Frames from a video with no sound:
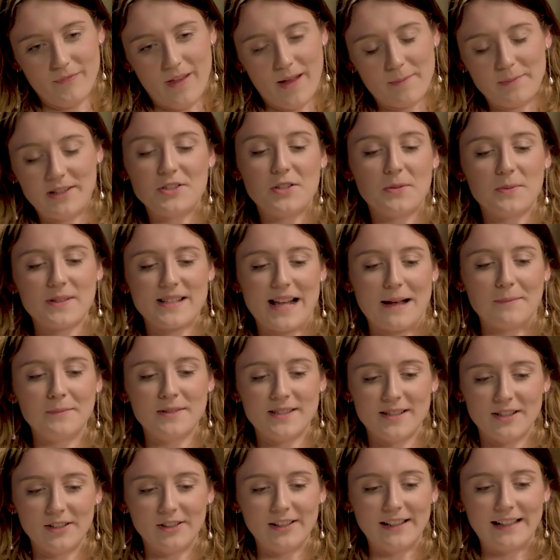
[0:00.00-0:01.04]
I mean, she was
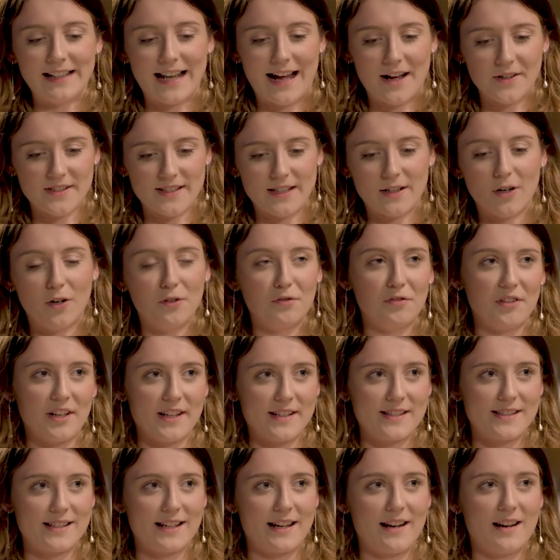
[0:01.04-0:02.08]
absolutely lousy,
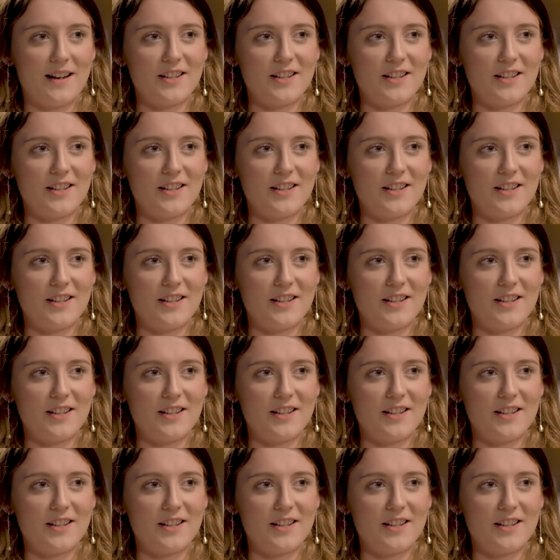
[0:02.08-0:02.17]
obviously.